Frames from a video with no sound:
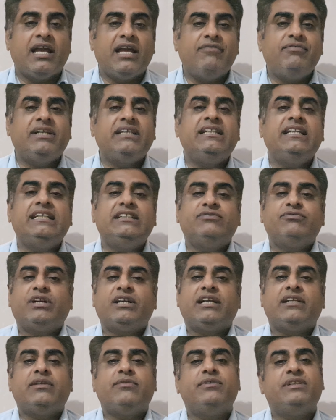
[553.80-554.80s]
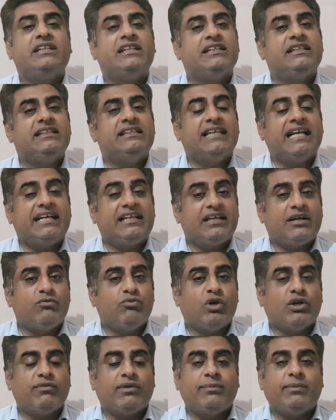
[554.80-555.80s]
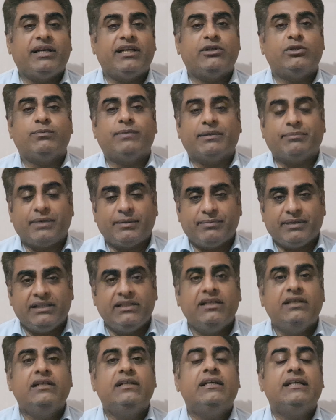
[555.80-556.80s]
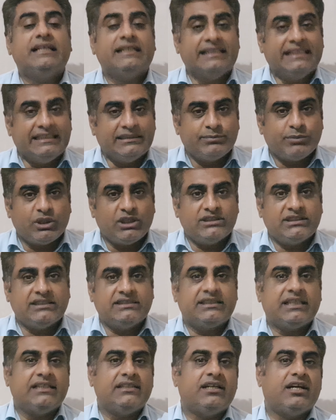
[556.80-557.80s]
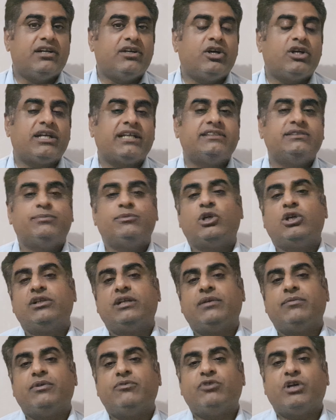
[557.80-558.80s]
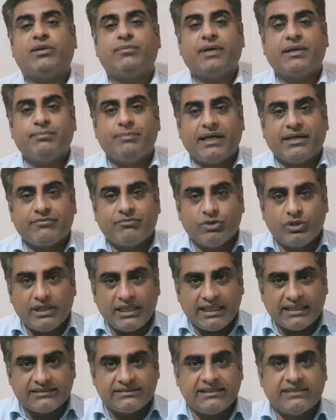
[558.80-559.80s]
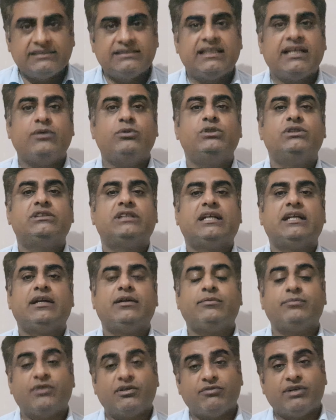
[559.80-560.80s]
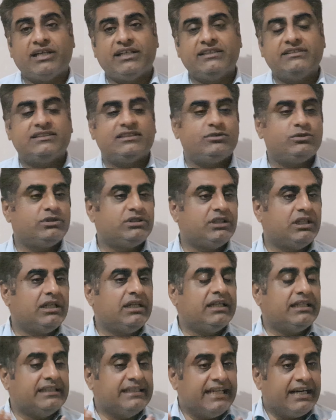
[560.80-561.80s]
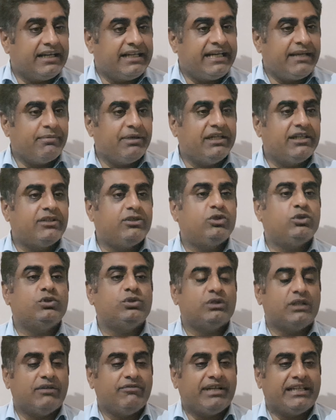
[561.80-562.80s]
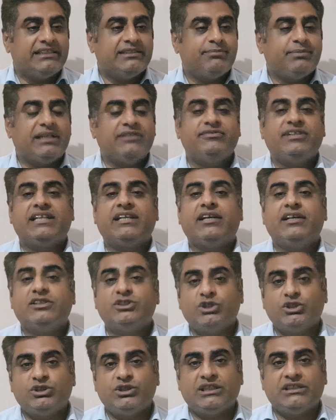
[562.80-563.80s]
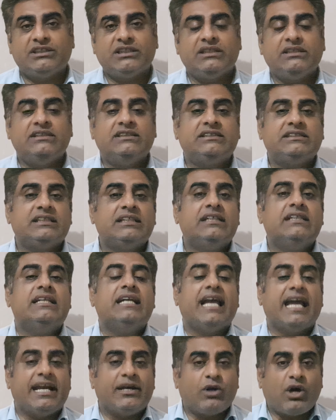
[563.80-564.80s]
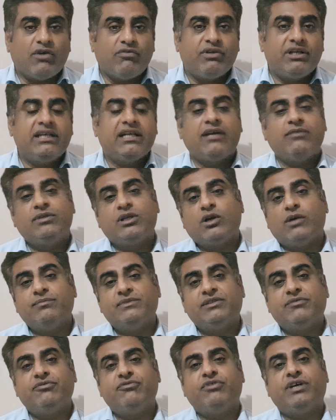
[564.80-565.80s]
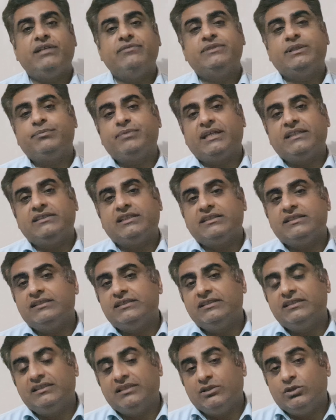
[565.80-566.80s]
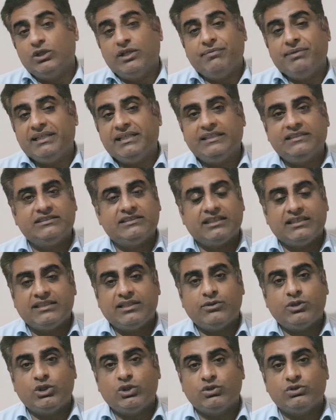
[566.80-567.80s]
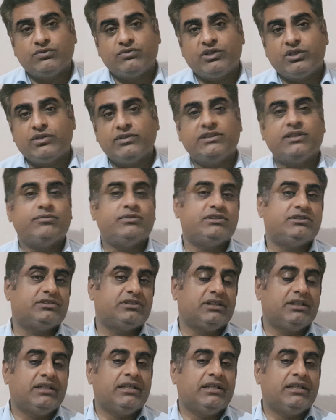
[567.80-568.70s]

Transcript: It's a niche benefit that won't apply to many people. These policies are not as broad or impactful as they sound when first announced. They are tailored to very specific situations and often come with fine print that limits their usefulness.